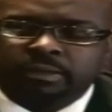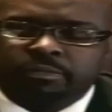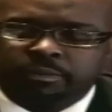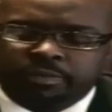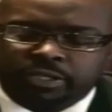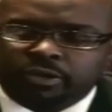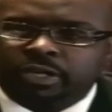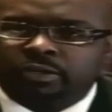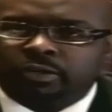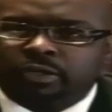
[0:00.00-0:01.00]
But
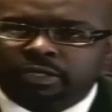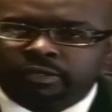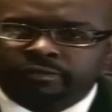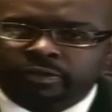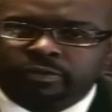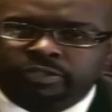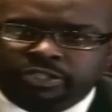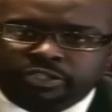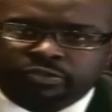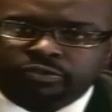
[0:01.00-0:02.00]
beyond all of those
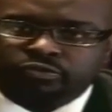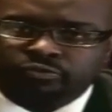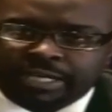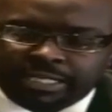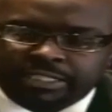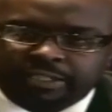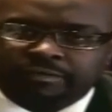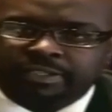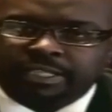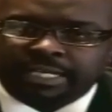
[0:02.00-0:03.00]
issues
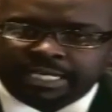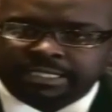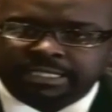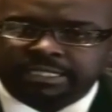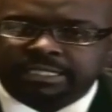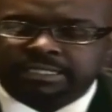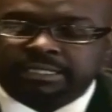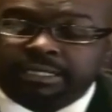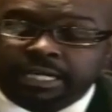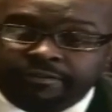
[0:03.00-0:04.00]
relative to the licenses,
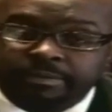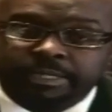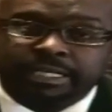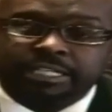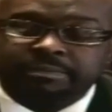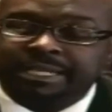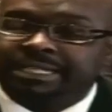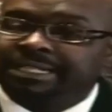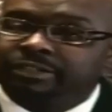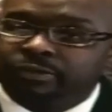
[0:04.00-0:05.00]
the government has made
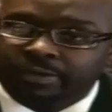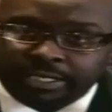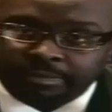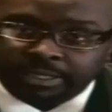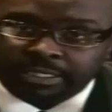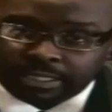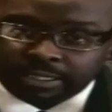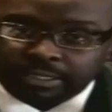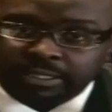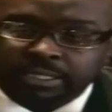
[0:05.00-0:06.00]
it incredibly
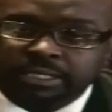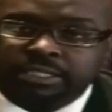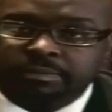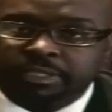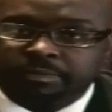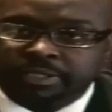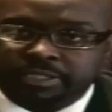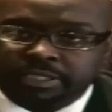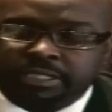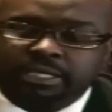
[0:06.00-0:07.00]
clear to
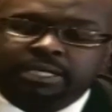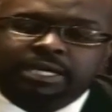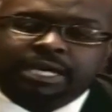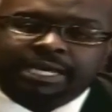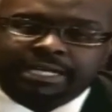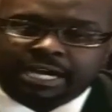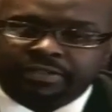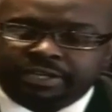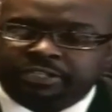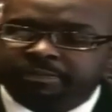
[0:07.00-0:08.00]
BPC, and now
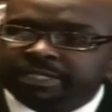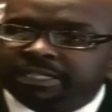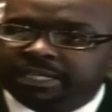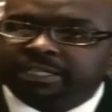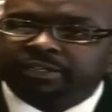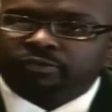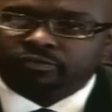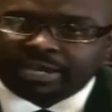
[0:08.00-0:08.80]
that has been done in